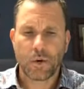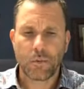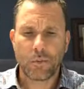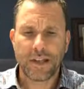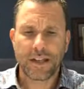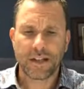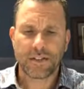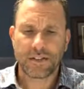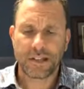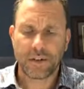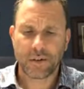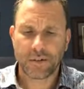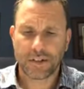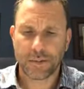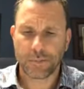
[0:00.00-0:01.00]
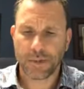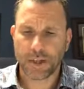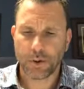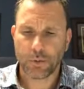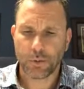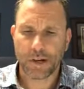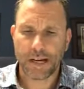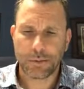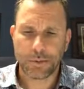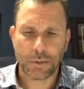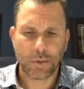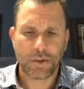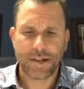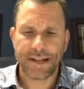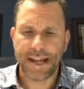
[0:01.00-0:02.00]
When we consider something great,
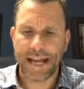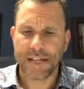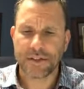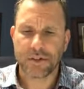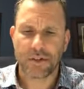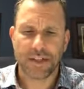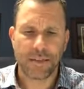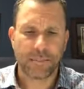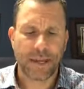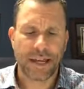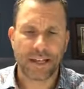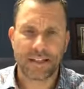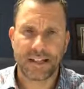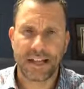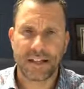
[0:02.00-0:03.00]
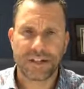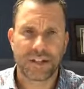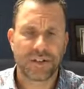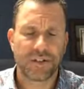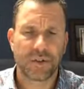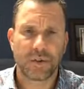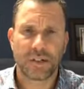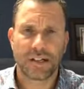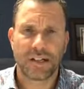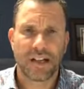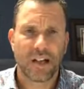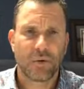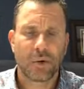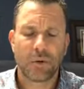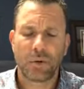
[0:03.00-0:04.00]
we will naturally pay attention to it.
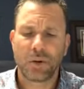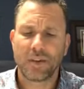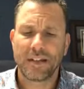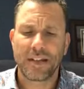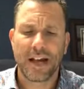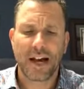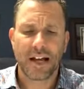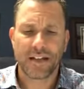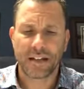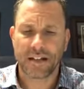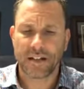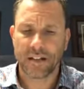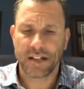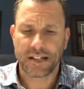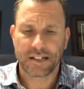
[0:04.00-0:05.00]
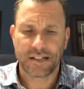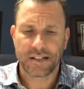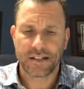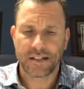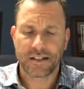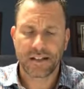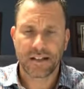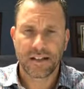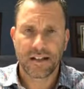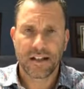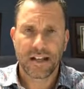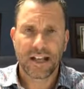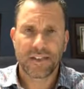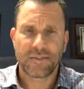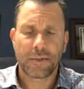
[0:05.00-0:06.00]
We will not neglect it.
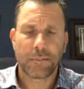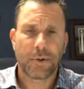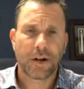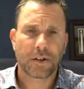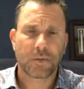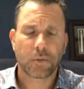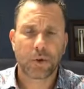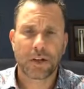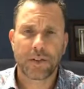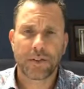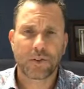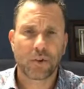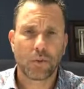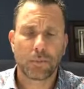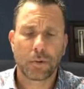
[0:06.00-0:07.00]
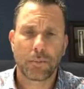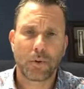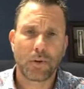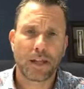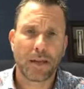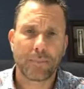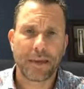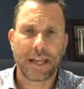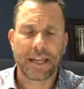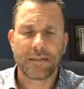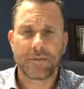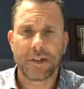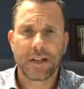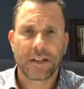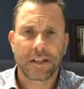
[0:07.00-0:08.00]
If the Bucks weren't in the Super Bowl, I may
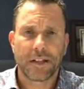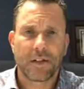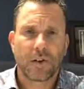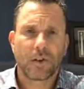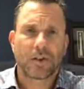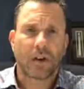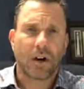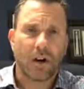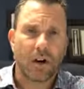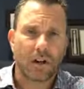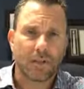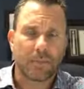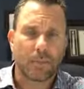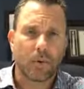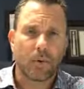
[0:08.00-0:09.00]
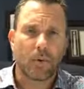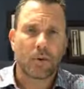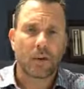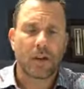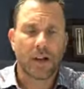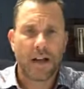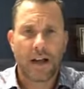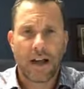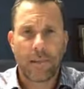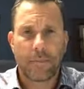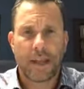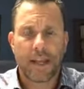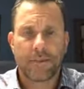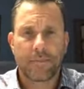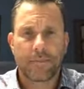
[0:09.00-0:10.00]
have, you know, talked more. I
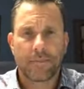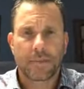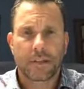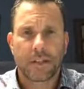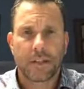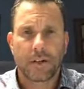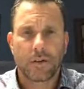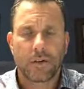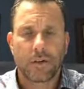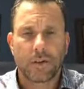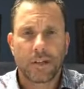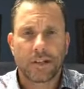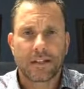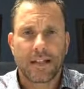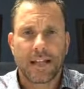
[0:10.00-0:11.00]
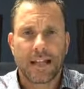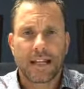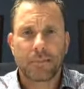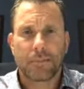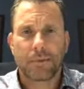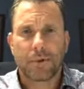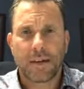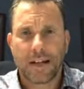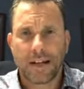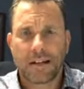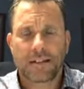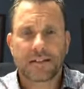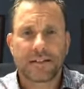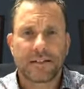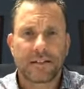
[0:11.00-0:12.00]
may have, you know, taken
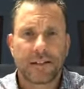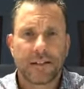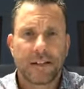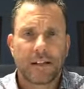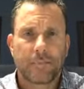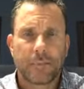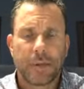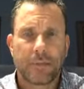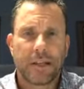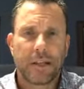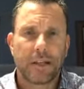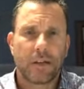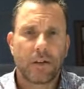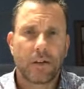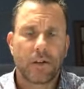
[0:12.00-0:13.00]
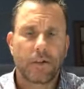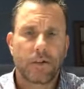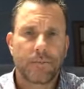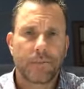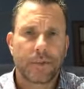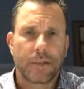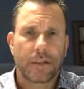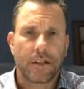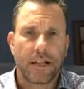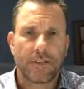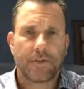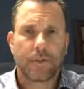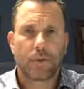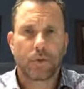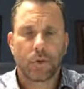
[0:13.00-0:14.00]
breaks and maybe, you know,
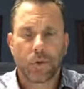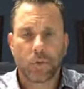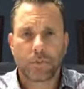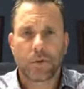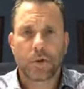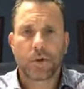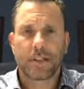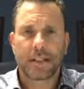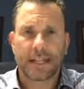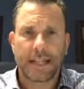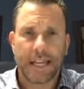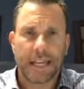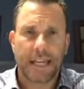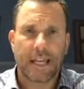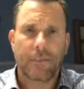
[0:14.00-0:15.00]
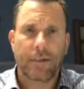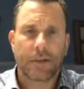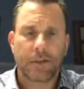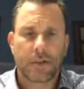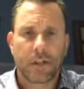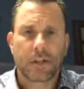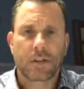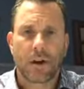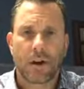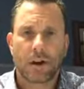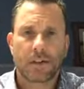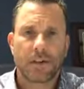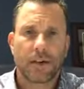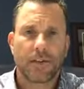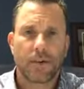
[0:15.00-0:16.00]
left the room during the game and
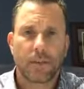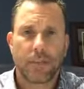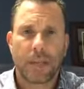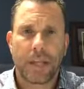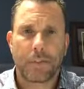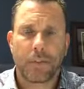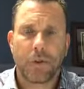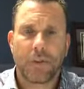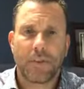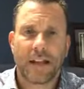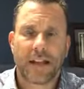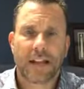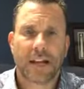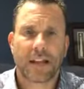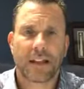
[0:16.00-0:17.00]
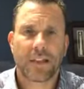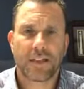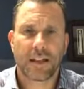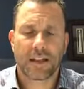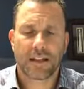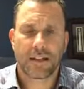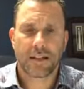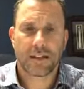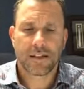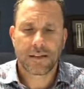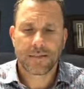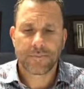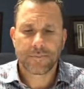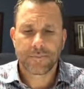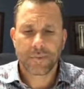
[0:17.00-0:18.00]
talked to other people and that kind of thing.
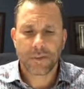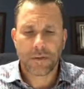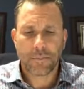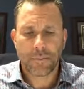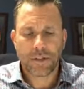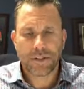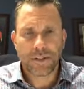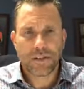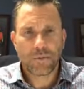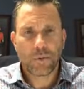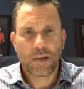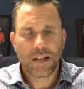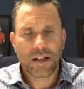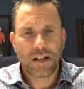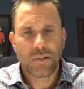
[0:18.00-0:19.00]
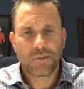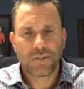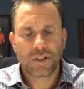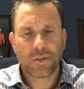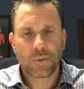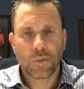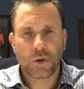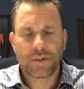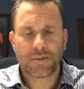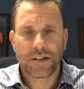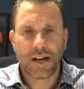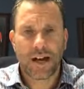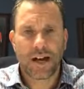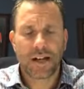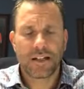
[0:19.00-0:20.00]
But when it comes to the Word
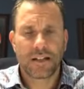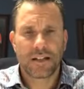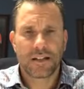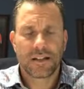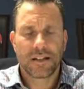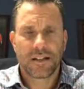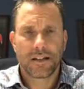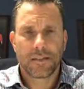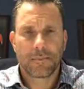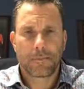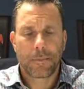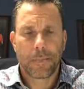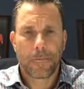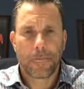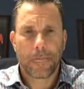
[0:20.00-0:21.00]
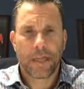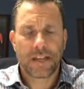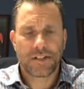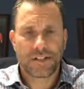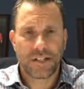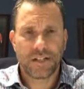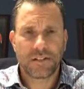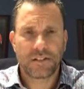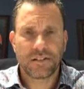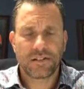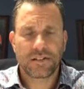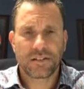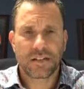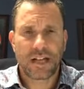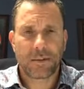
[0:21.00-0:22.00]
of God and
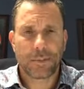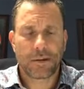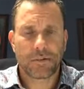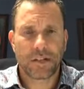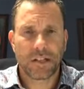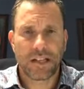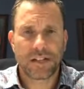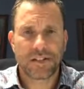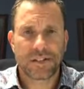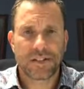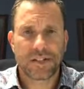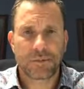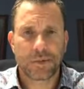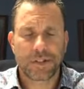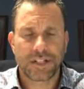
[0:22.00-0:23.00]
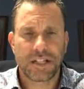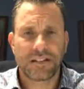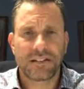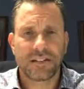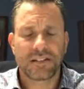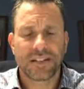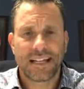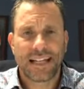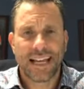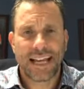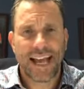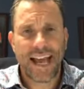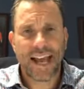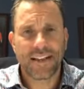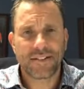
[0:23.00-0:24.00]
Jesus and my relationship with Jesus,
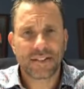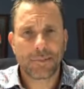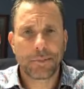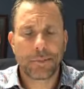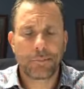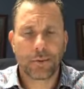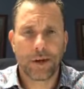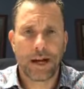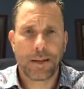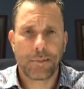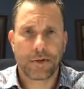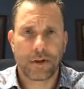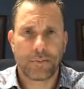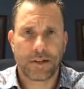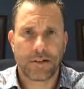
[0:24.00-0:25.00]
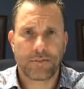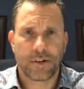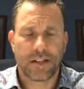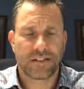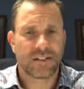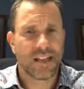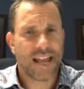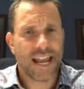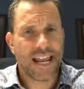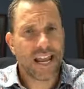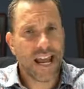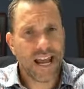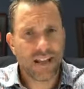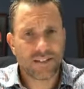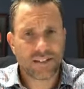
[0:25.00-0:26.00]
it has to be primary, my friends. It
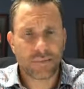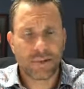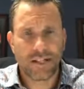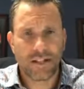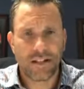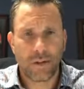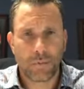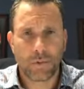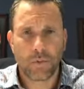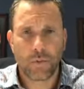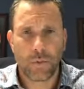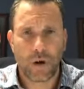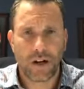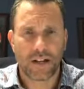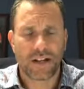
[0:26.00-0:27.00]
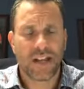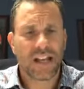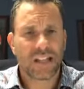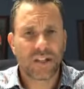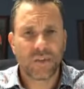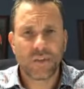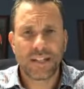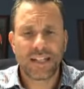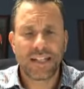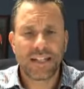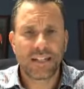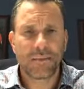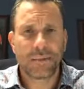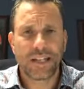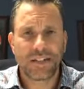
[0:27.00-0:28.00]
has to be number one. You
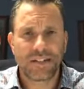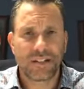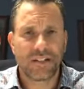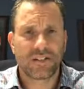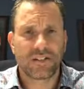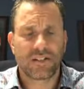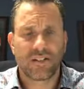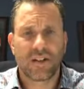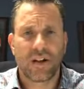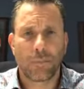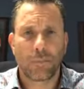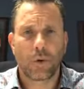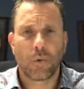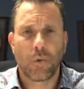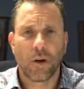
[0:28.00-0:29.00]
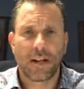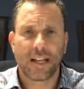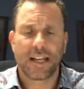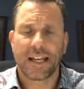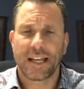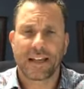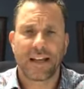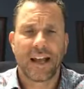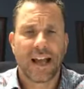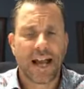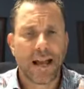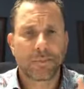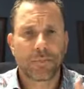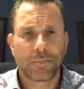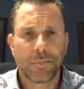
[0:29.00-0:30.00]
need to make Jesus number one again.
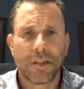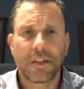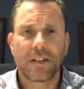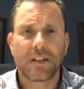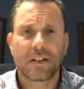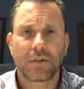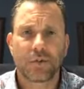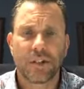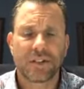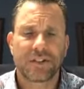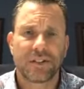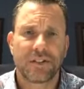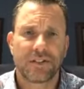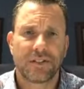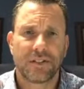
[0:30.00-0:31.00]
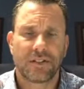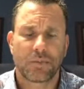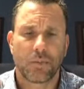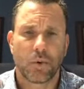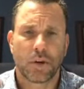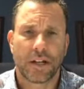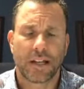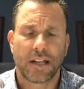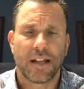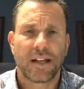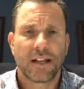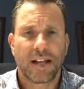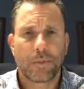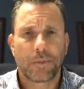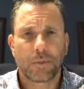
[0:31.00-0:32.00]
I'm speaking to Christians this morning.
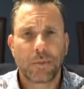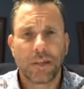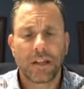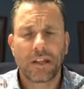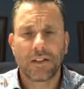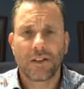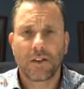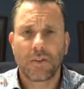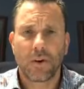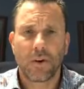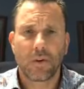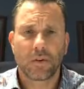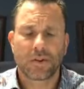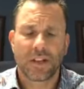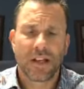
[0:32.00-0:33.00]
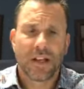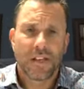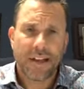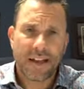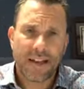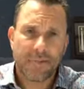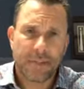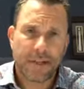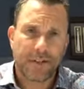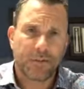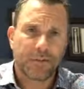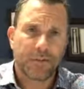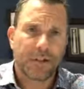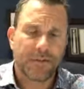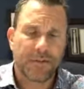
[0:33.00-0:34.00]
I'm speaking to those that have been
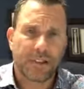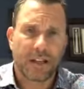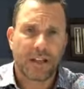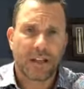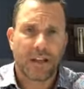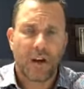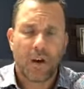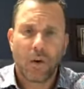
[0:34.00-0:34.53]
drifting.